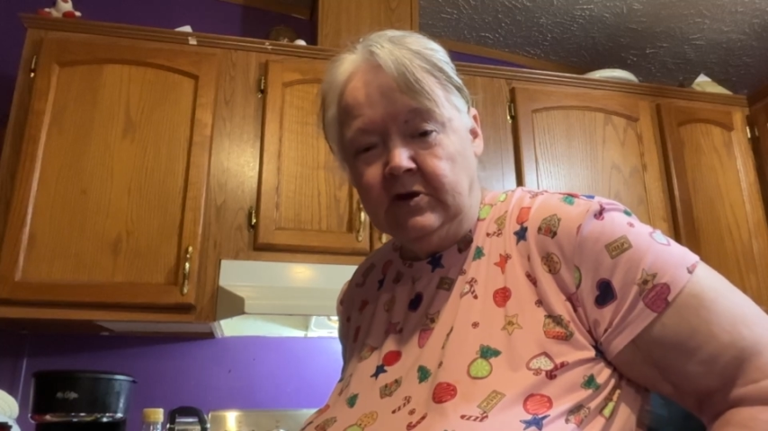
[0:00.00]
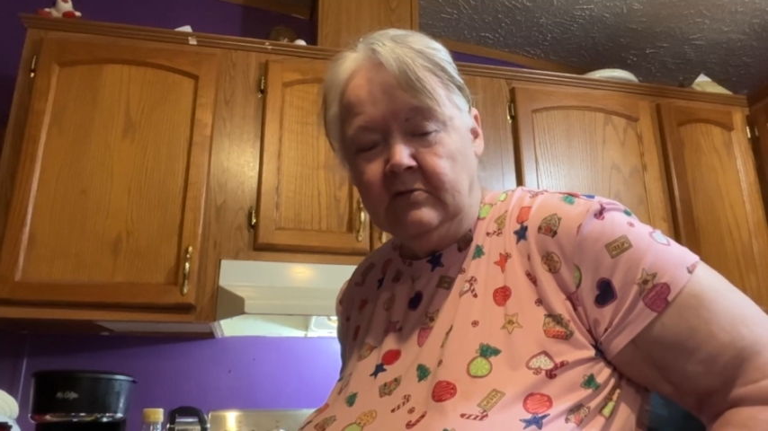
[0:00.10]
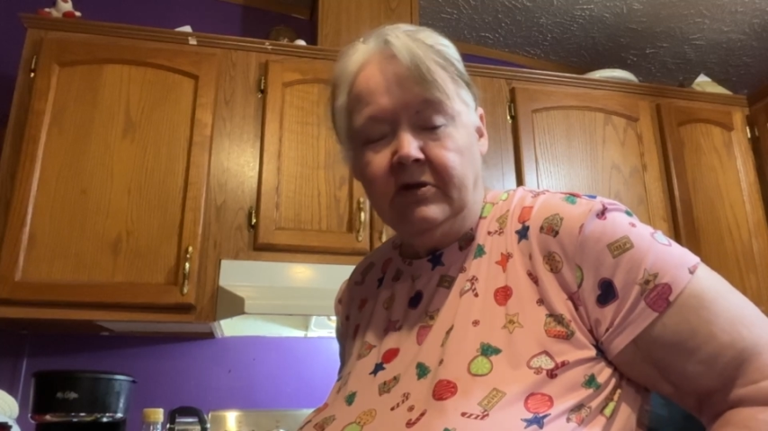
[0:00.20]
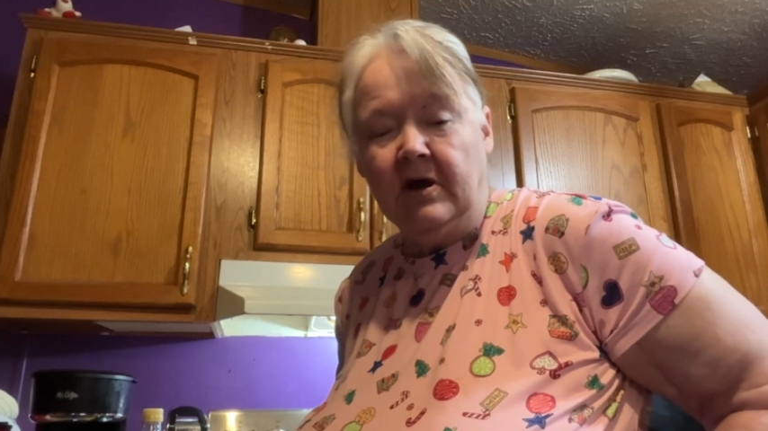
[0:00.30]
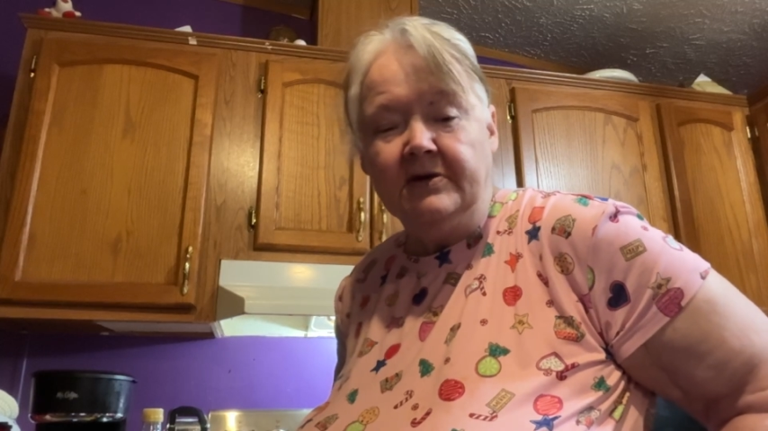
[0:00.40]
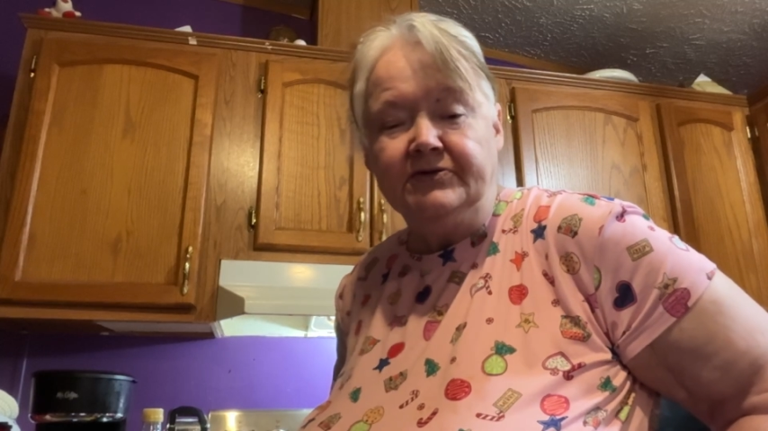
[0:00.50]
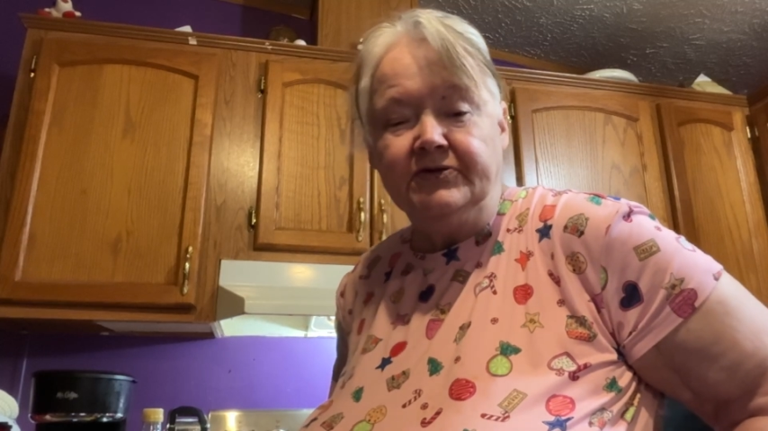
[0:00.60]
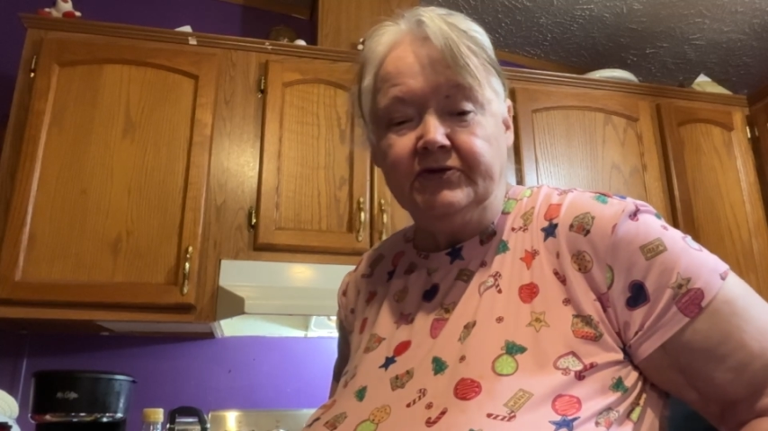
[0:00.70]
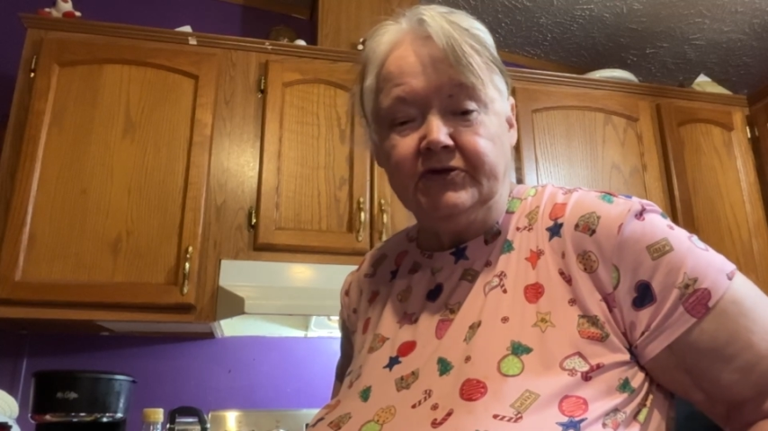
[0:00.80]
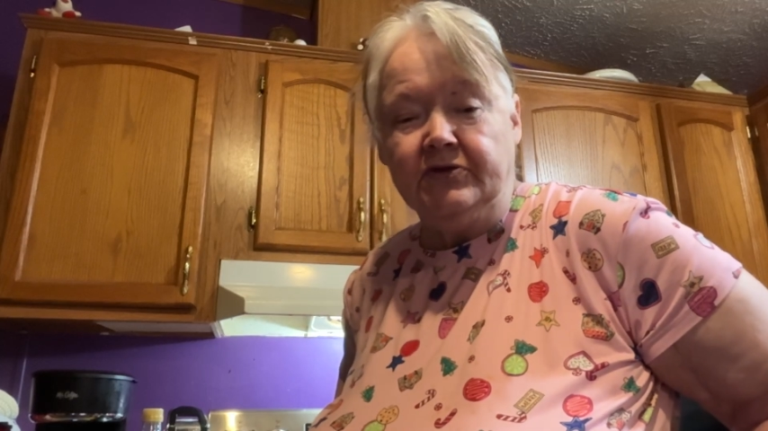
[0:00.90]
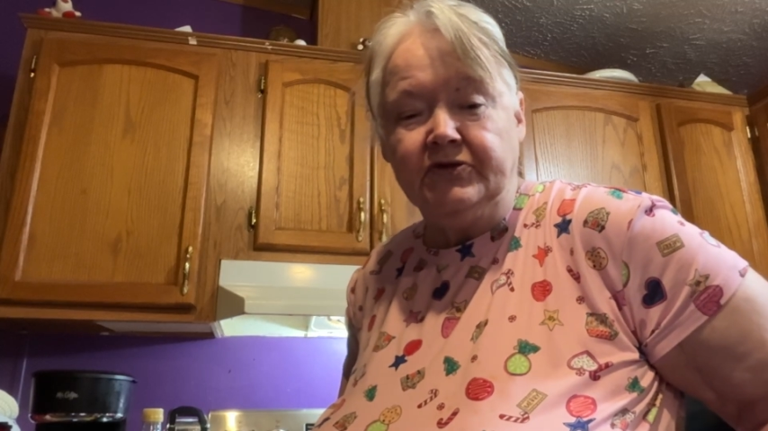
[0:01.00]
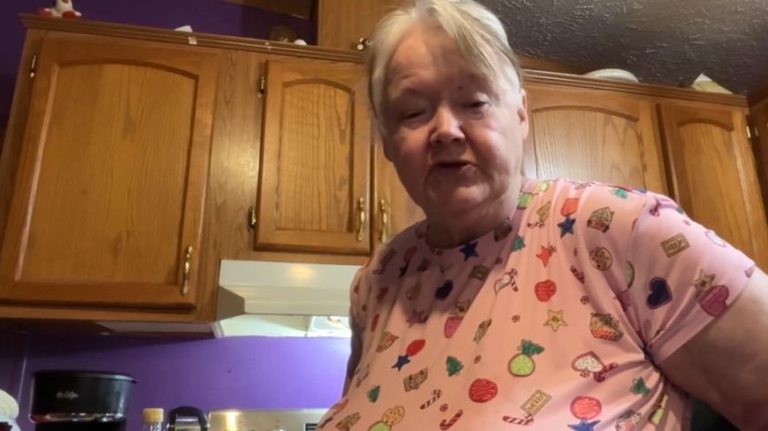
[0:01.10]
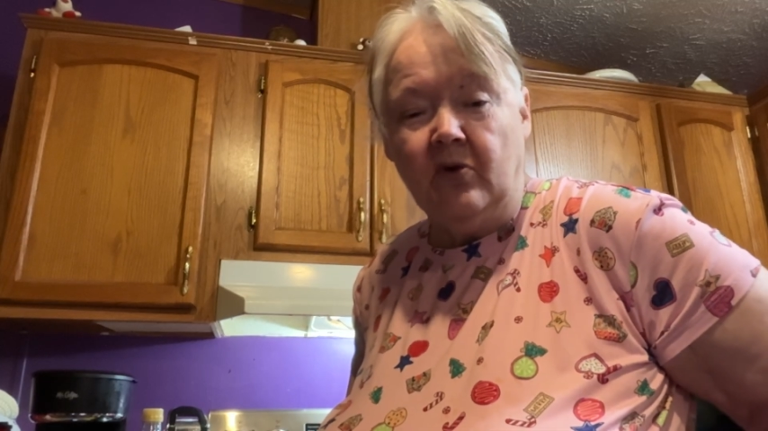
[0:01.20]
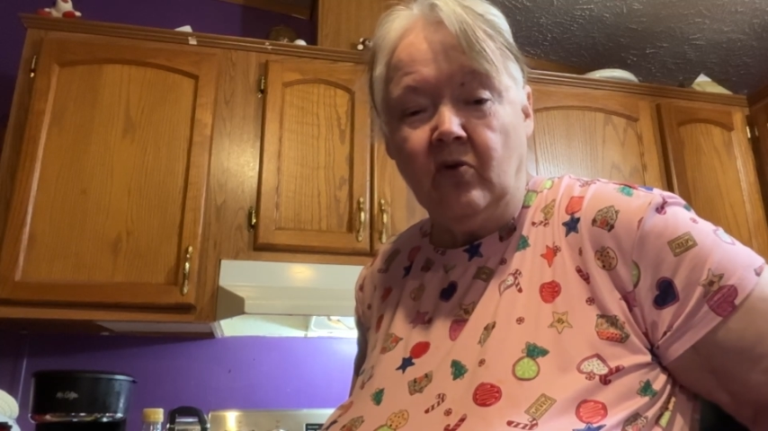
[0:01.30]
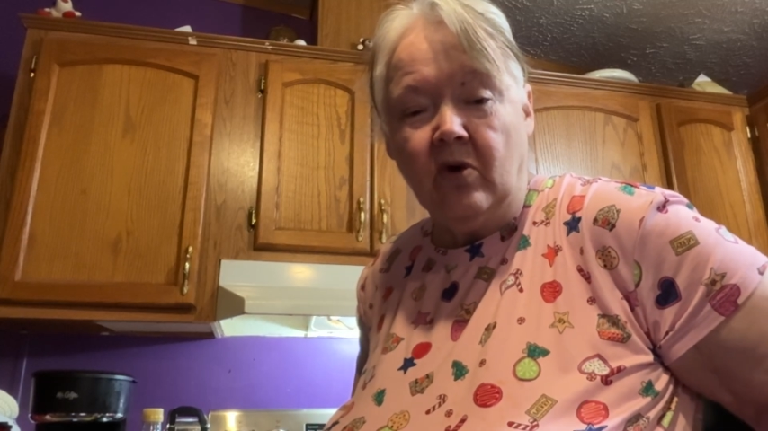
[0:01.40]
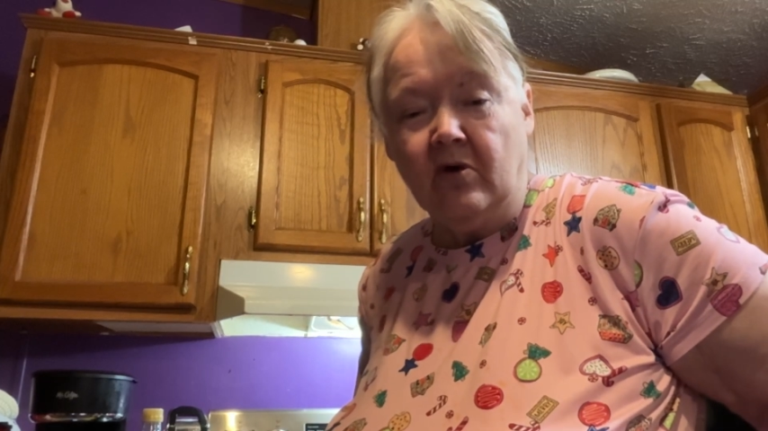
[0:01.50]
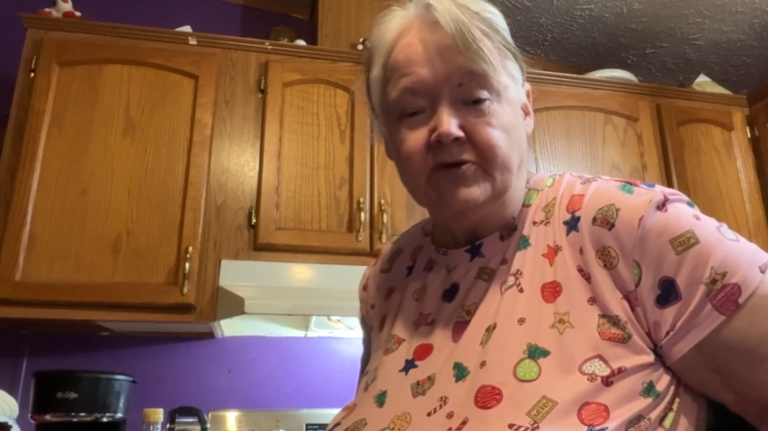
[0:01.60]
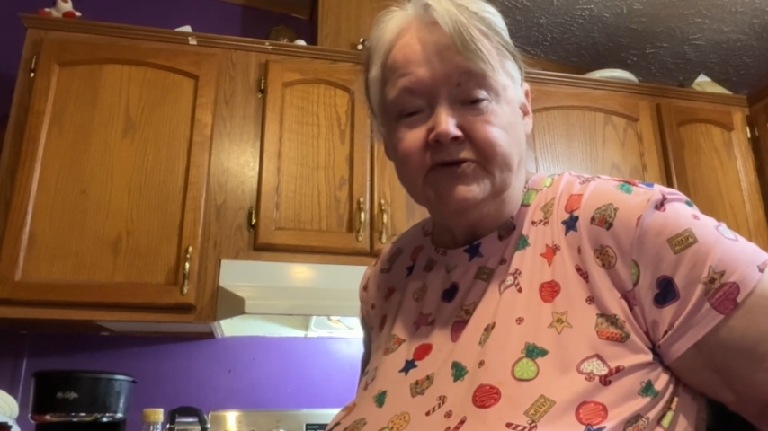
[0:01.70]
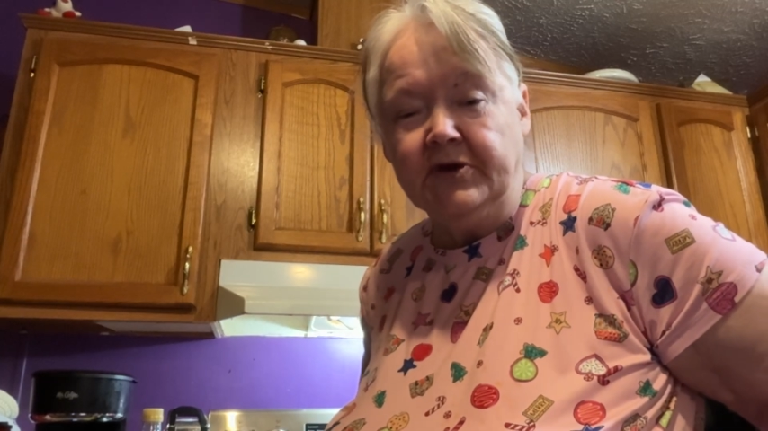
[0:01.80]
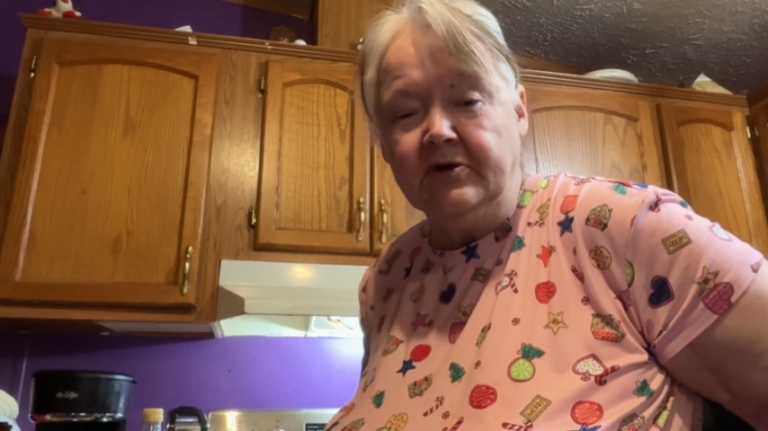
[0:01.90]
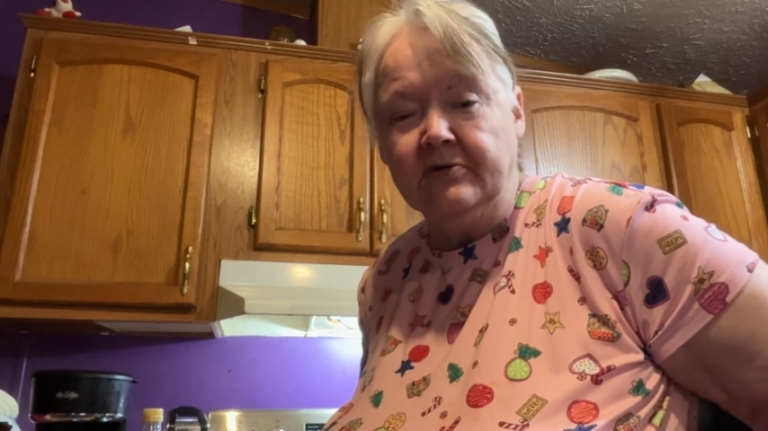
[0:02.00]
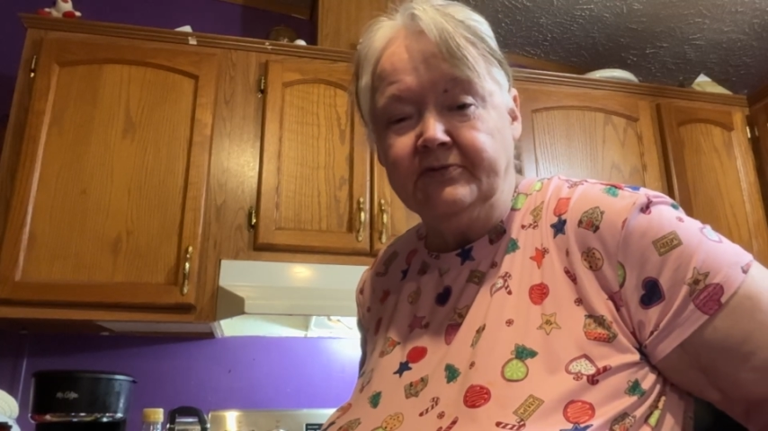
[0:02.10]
places to store our stuff,